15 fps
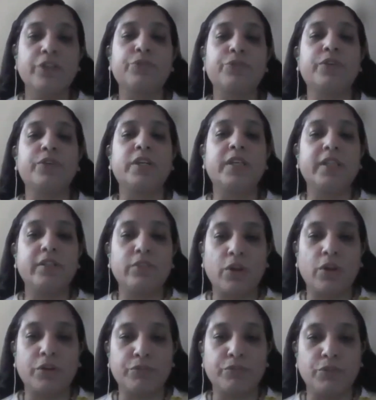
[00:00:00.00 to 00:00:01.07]
to release a
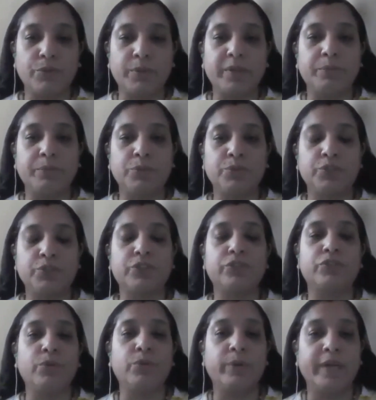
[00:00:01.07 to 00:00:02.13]
lot of lower
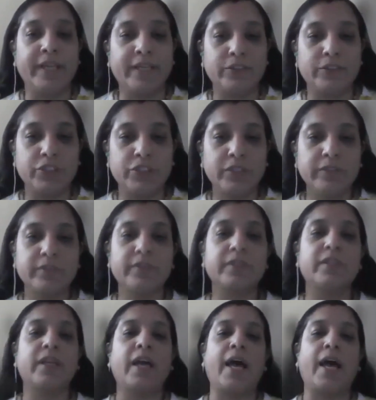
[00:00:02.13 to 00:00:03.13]
emotions, lower energies.